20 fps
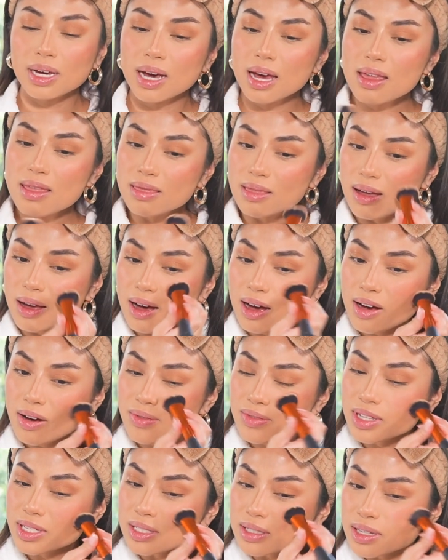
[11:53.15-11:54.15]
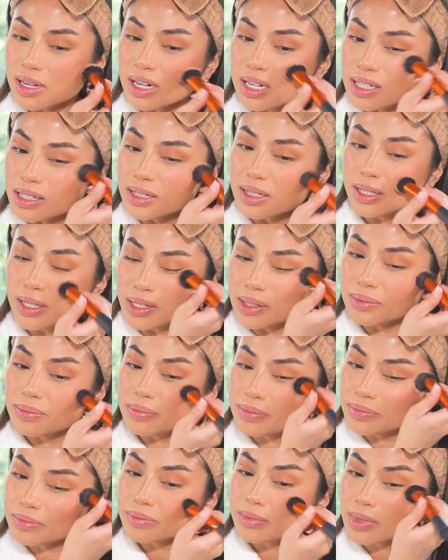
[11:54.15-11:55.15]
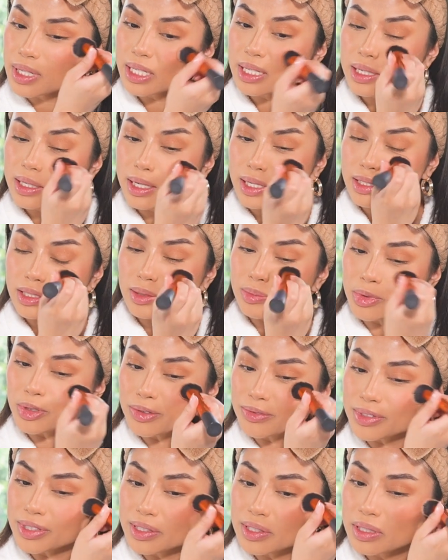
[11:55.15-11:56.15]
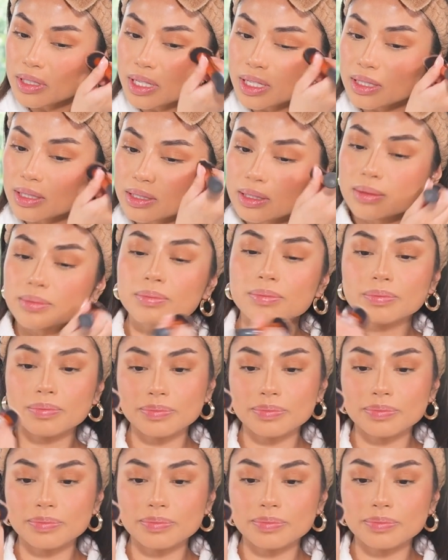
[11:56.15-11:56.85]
I love this color. I need to get some more of these sticks.